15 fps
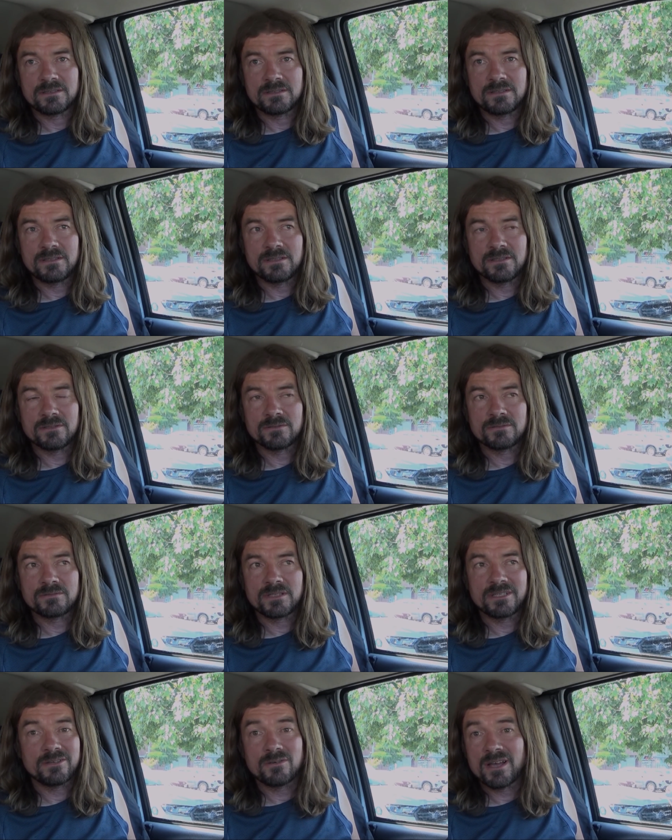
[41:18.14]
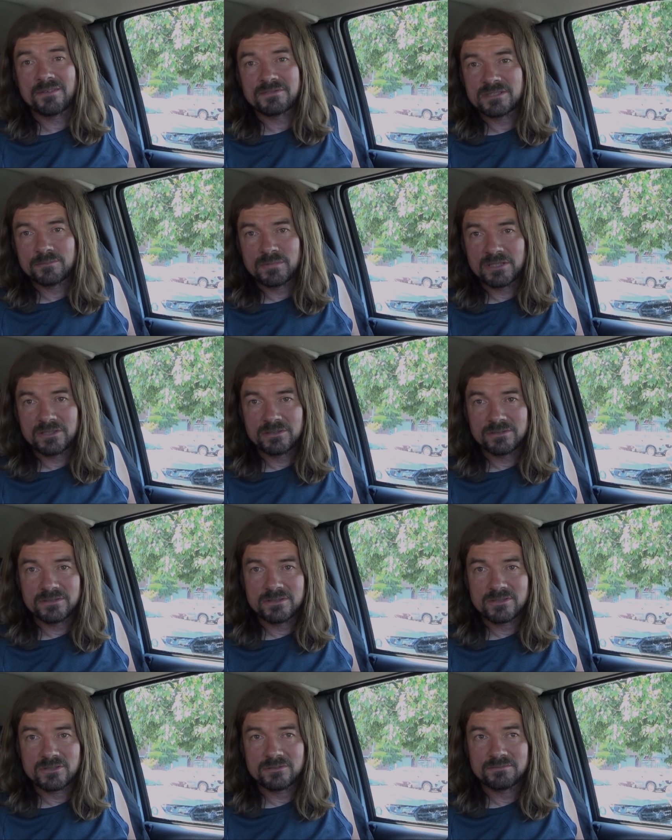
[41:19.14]
You know, they don't have to be
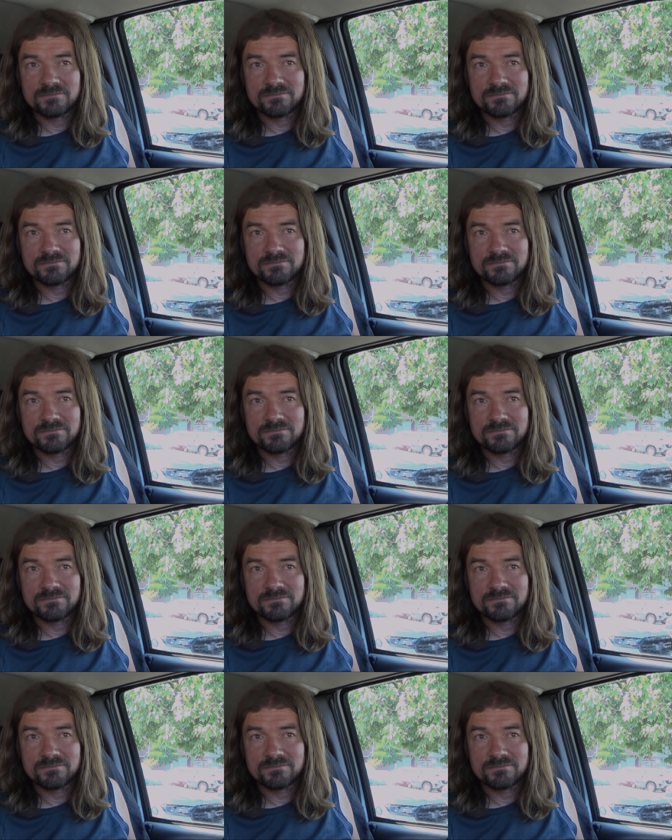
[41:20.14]
huge.